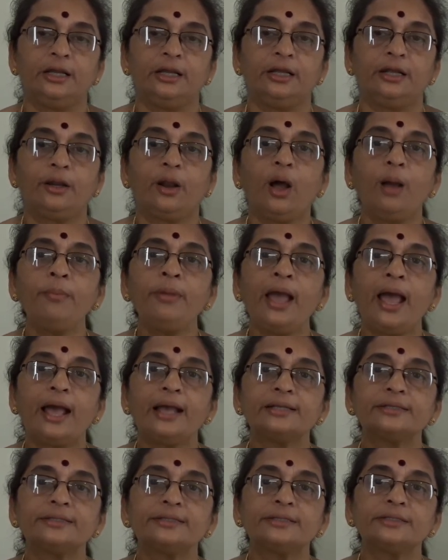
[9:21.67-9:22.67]
Ram
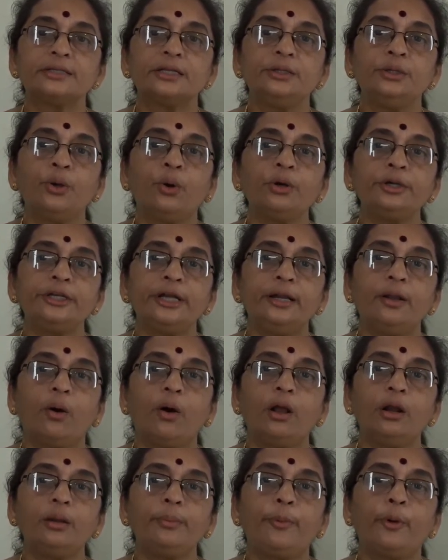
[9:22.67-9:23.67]
has noted
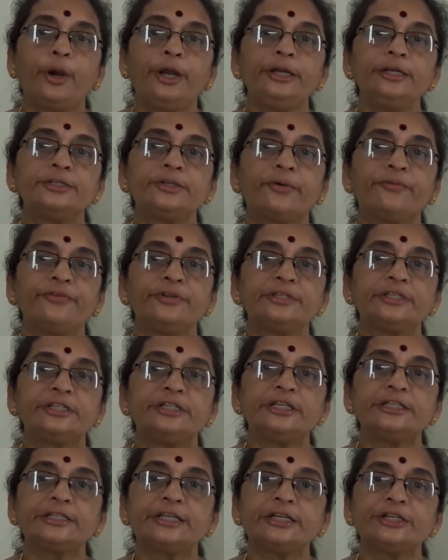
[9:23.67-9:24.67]
all points of his
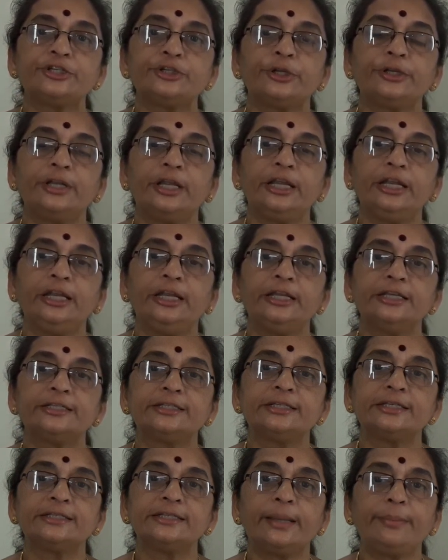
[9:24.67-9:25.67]
discussion in his
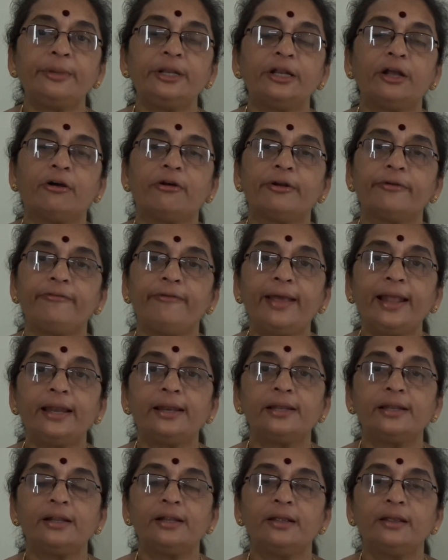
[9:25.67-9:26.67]
seminar
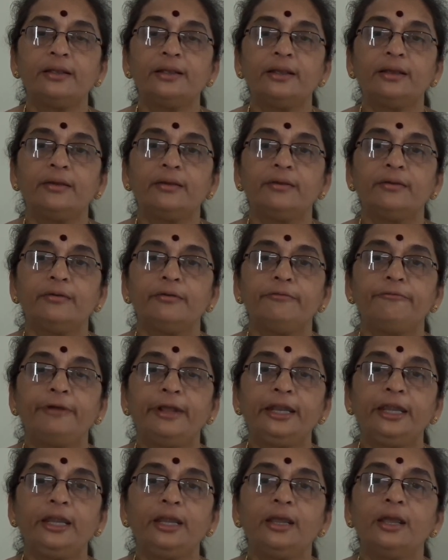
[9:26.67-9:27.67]
well,
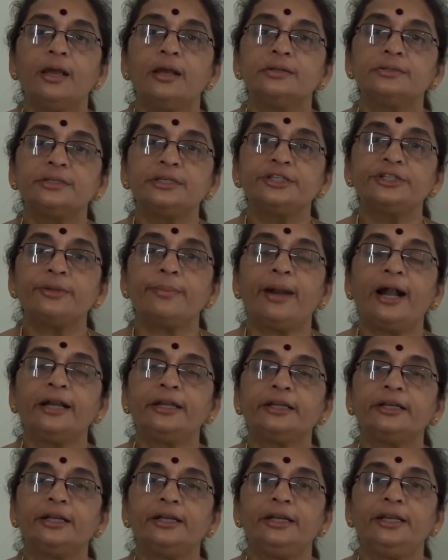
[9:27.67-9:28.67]
very
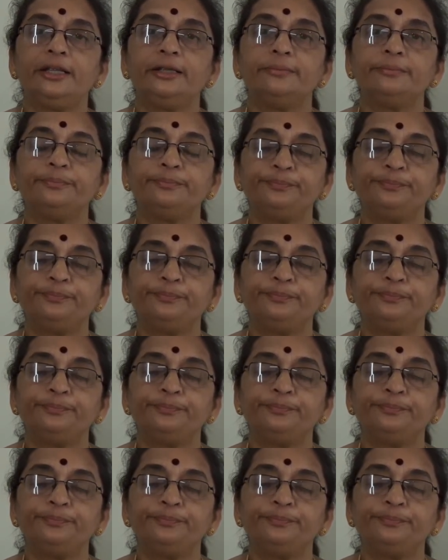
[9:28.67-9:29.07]
systematically.